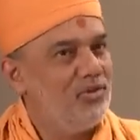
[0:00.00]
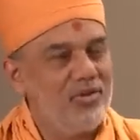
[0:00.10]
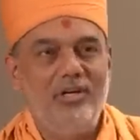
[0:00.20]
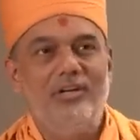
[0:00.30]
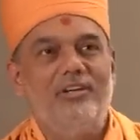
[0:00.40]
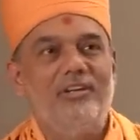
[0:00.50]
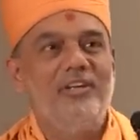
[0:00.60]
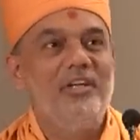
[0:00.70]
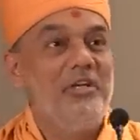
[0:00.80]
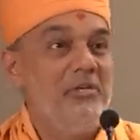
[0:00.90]
Third,
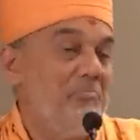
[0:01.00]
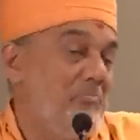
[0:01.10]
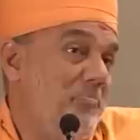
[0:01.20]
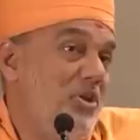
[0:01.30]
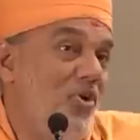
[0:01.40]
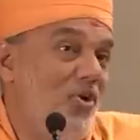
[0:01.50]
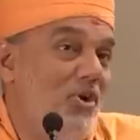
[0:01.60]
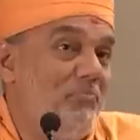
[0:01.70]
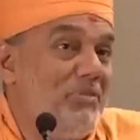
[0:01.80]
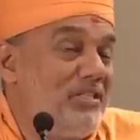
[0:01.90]
maybe
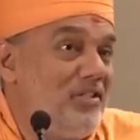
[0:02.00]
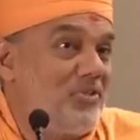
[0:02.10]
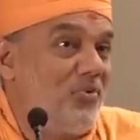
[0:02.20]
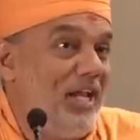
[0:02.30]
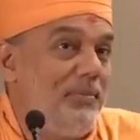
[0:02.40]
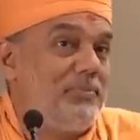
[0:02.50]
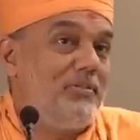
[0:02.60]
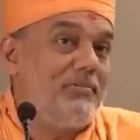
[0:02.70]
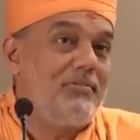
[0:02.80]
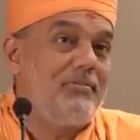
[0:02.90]
your business
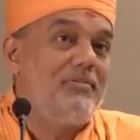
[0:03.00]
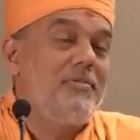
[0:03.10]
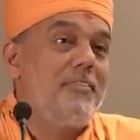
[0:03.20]
collapses.